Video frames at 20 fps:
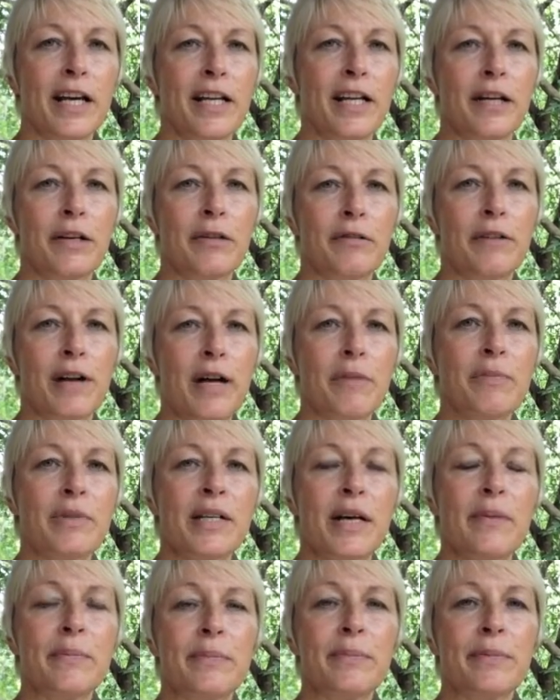kind of
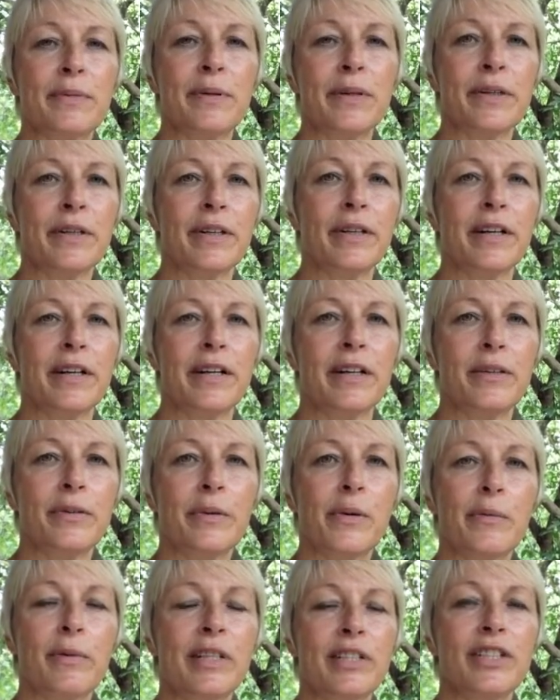wraps up
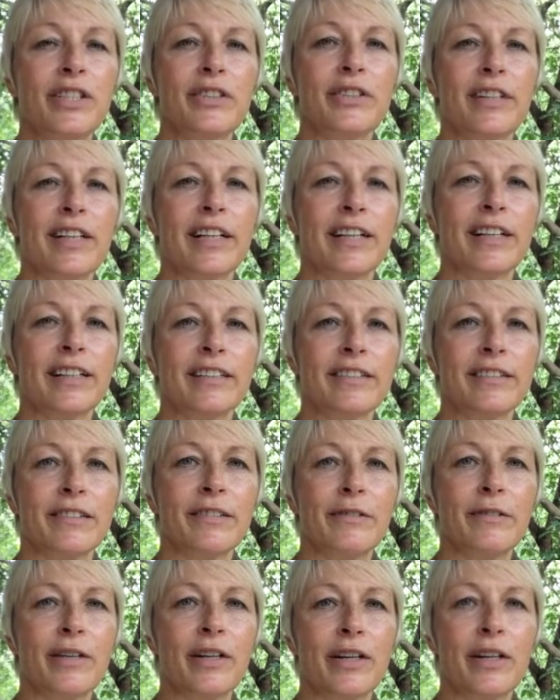what we do here.
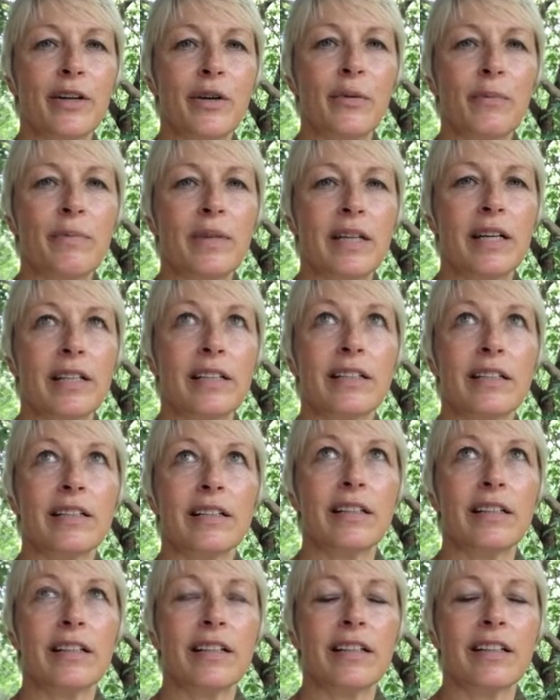We hope that
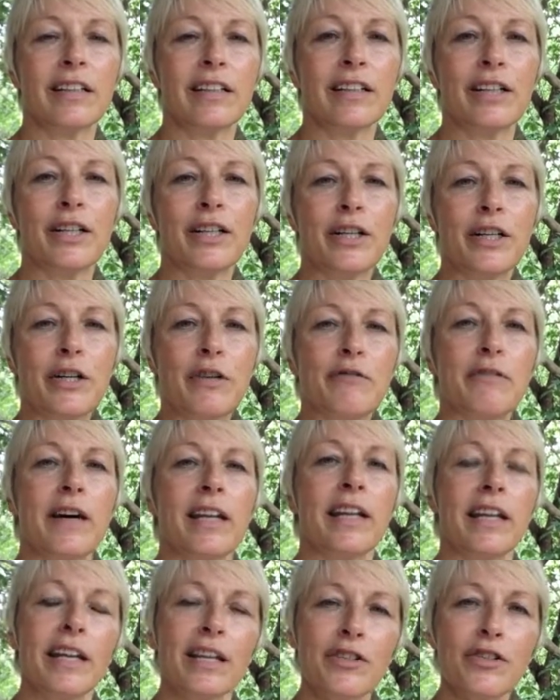you
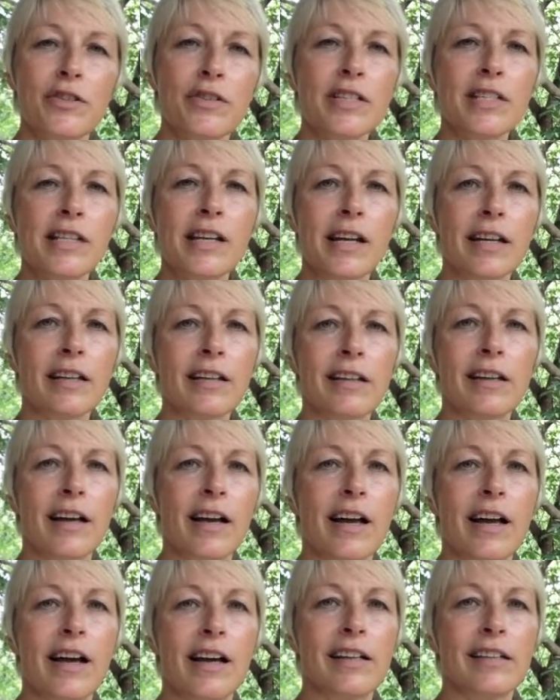find it interesting
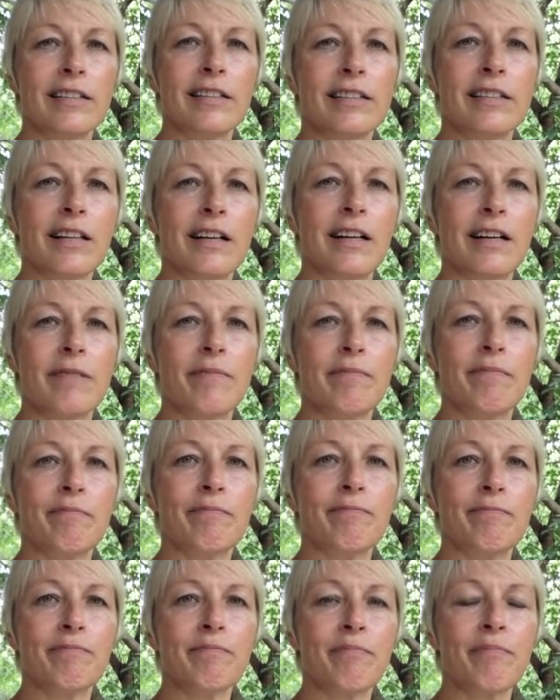and
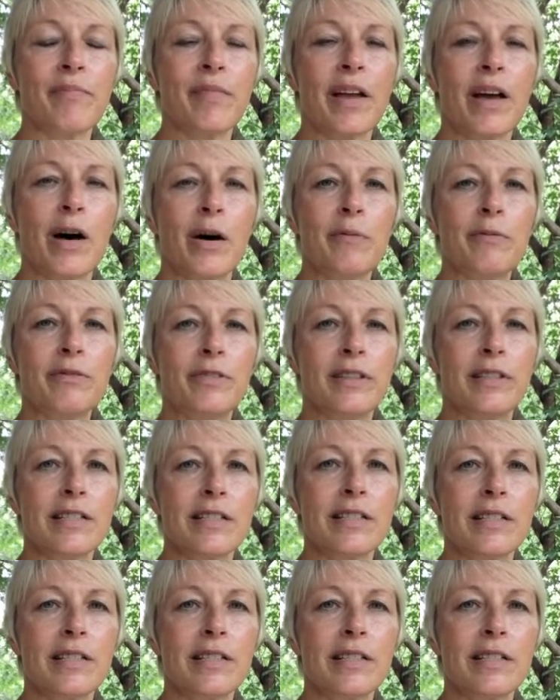helpful in